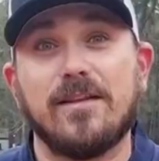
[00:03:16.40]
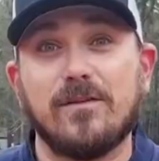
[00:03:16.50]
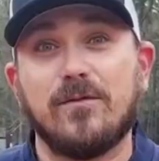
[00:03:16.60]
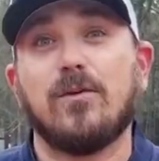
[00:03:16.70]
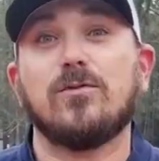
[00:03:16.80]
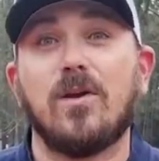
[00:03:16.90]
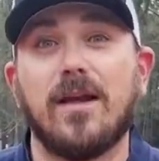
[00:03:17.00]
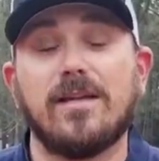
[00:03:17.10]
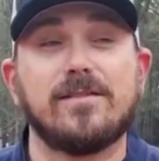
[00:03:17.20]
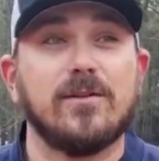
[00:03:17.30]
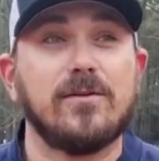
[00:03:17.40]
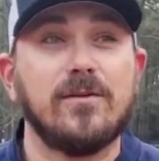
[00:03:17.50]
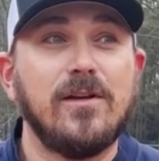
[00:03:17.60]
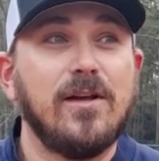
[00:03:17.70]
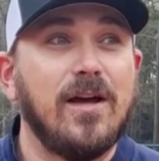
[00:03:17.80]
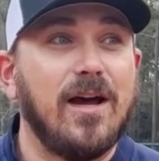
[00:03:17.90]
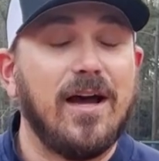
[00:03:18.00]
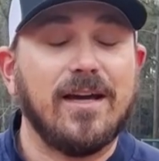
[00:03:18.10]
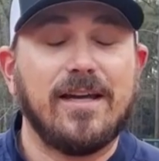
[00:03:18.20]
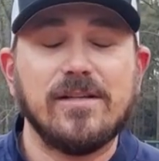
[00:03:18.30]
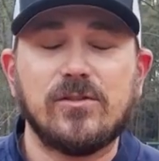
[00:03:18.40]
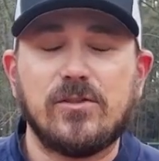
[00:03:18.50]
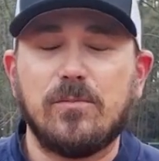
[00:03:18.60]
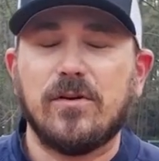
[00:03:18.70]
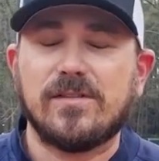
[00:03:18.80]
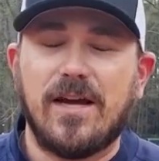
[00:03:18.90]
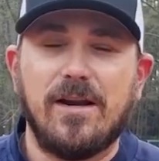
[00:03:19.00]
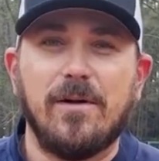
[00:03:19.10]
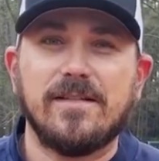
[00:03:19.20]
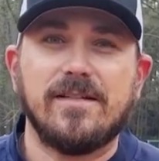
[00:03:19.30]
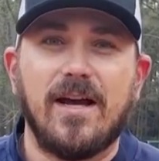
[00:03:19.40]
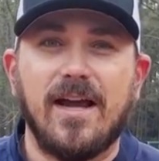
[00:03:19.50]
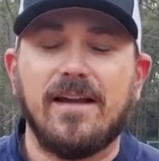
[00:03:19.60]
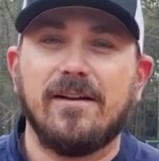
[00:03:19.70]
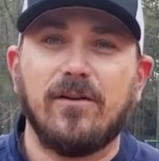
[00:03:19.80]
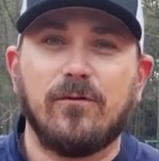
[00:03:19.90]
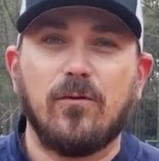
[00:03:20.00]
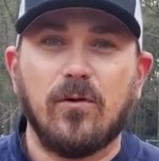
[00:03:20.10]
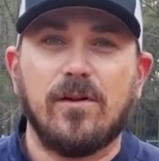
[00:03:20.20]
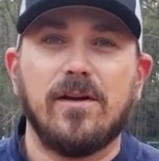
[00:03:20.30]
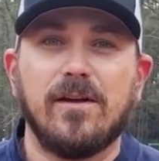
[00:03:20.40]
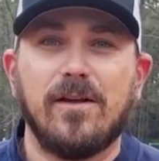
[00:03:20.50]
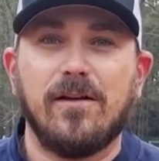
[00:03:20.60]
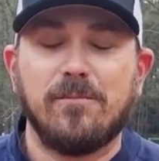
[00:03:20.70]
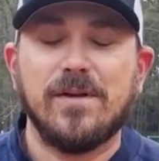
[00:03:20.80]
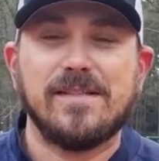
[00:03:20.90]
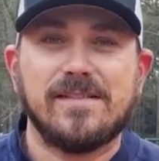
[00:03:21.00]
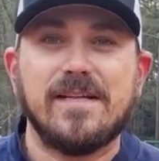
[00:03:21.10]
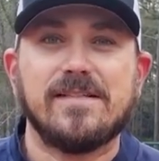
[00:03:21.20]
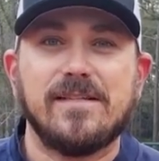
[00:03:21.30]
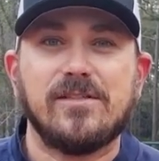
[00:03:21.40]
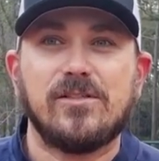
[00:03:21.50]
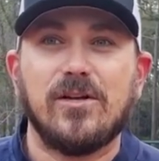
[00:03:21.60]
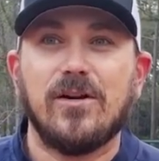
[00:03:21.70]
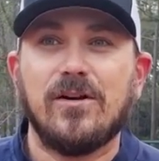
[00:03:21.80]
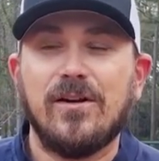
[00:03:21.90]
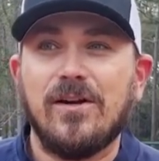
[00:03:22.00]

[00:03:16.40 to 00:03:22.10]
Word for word: these fields ready. So kids are super excited about tonight and looking forward to a big season this year.